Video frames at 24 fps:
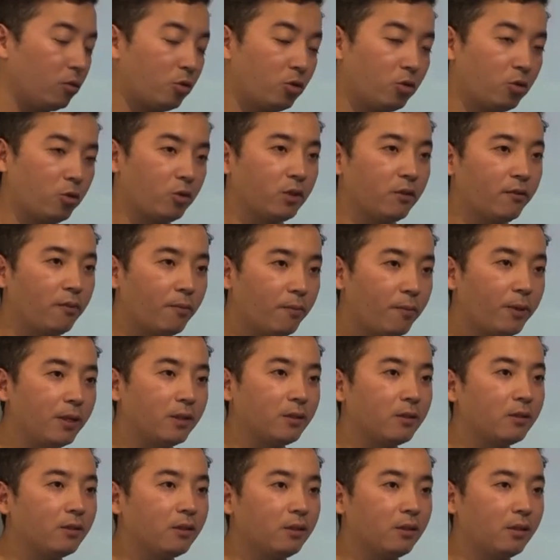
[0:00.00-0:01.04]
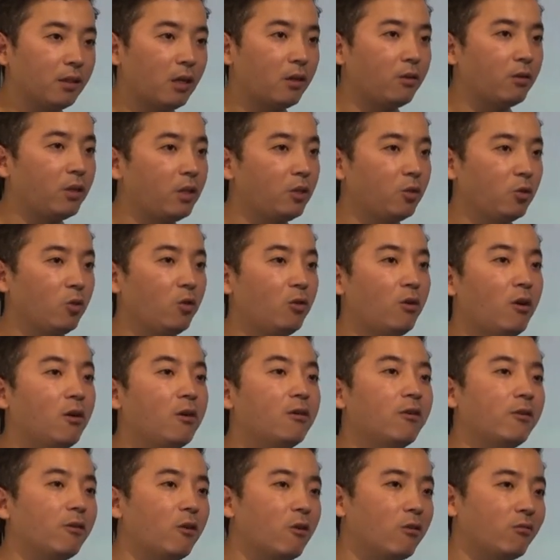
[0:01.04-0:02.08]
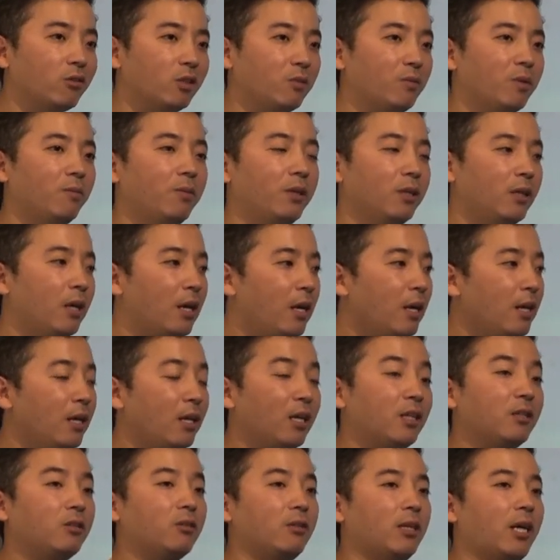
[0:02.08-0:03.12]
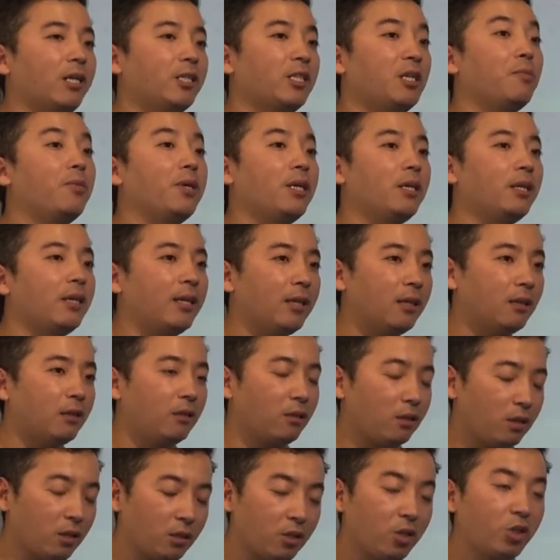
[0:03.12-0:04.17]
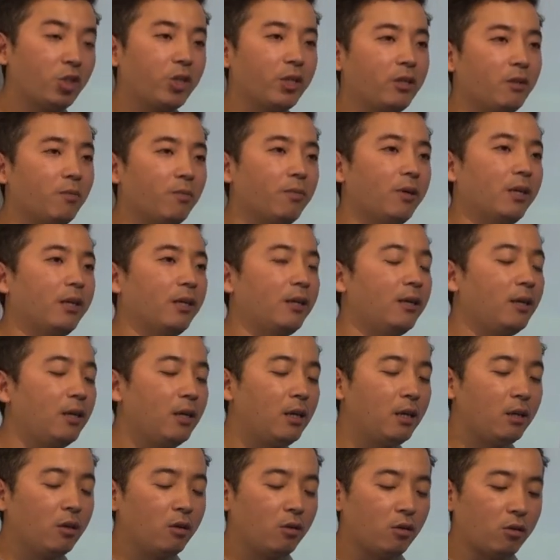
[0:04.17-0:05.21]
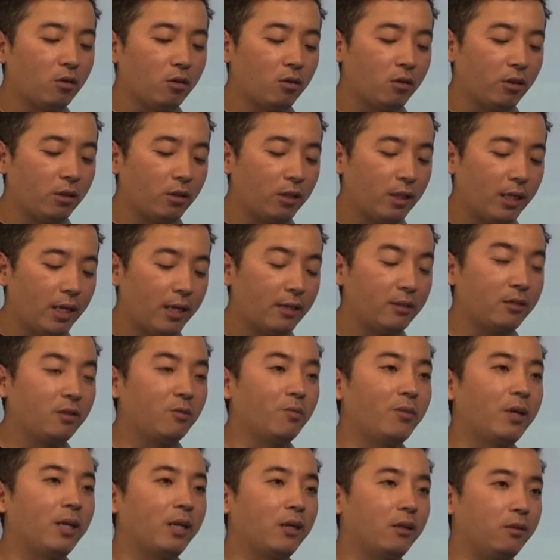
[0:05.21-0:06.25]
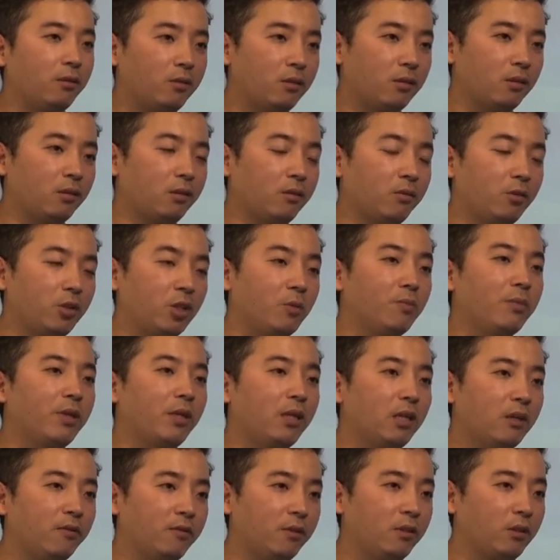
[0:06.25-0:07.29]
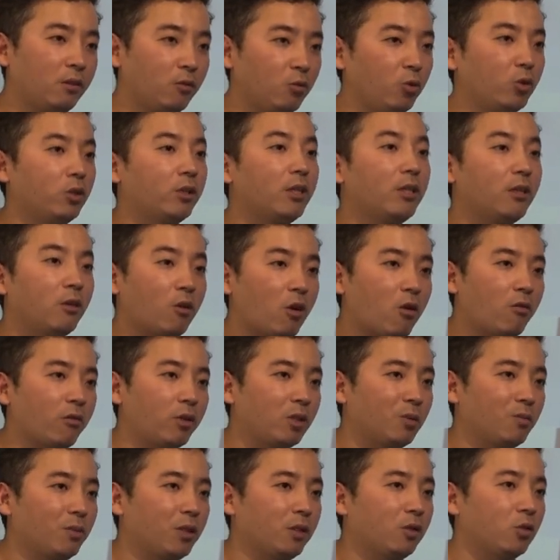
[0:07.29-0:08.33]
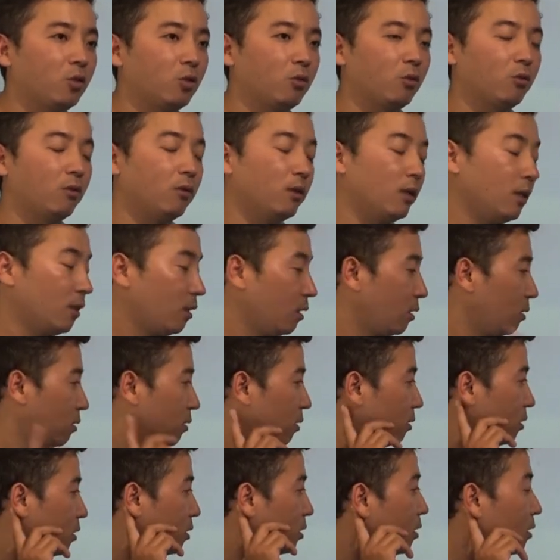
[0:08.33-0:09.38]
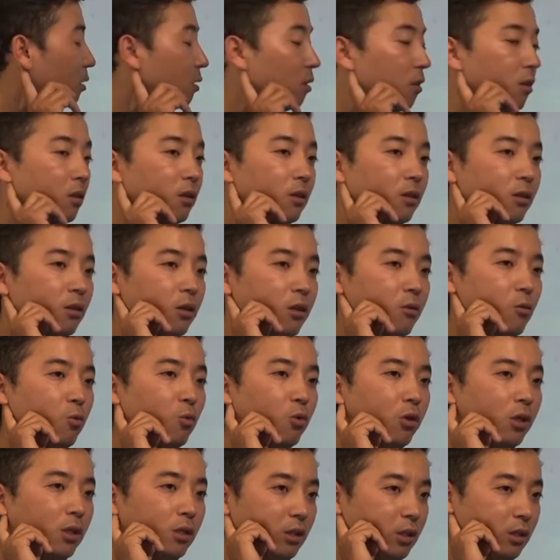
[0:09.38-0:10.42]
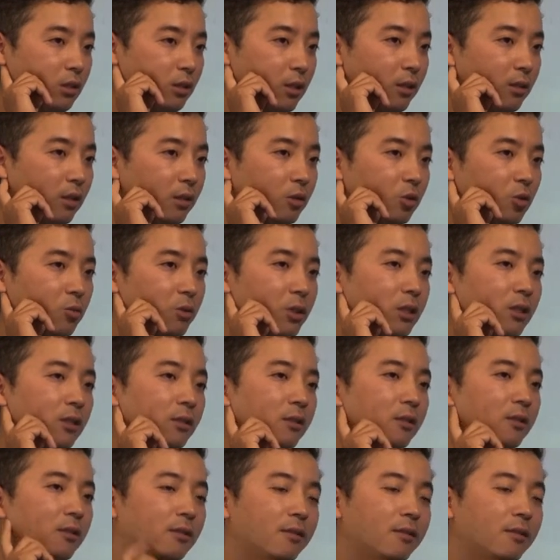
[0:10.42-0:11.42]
Joseph Pitts, now he's no longer a congressman, but it's largely being initiated by or handled by Jim McGovern, who's still a congressman. So I think there's still a lot of work that needs to be done.